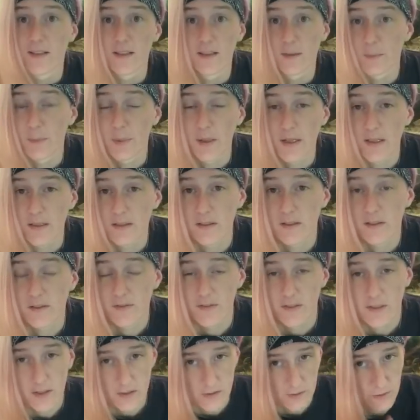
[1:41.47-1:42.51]
Bear's over
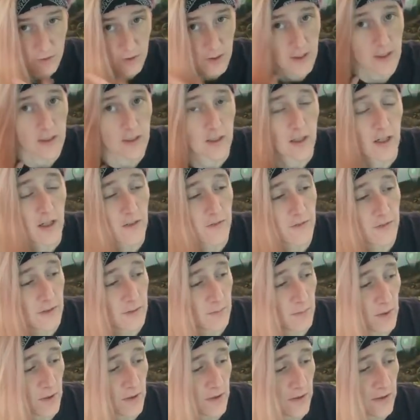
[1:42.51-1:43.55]
there drinking coffee,
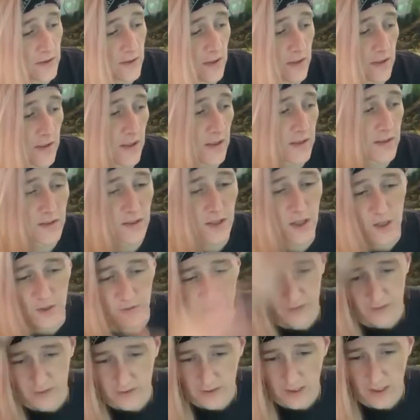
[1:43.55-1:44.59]
smoking cigarettes, coughing
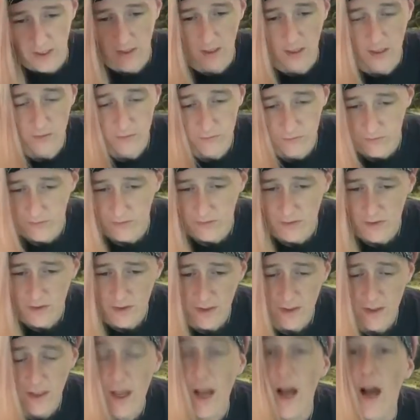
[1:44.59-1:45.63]
his head off.
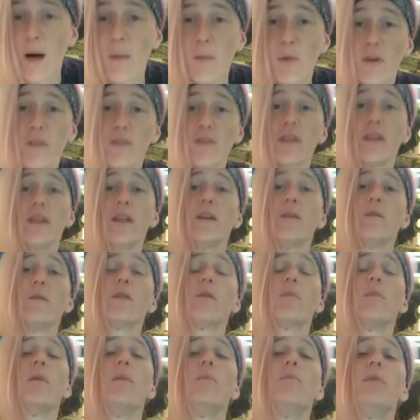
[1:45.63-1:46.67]
I'm over here with
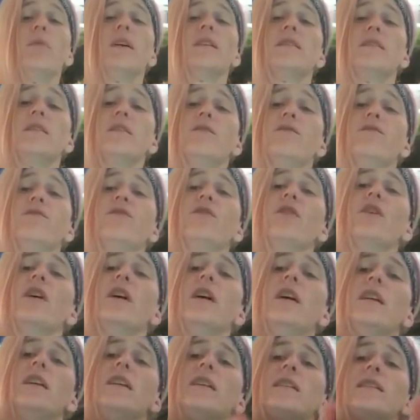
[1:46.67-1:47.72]
my busted foot.
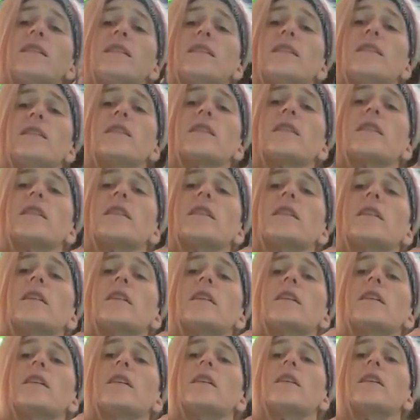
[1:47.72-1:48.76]

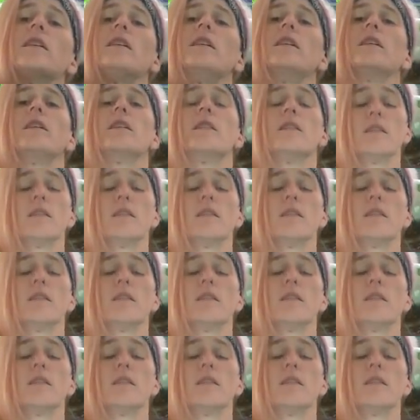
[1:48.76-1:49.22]
I'm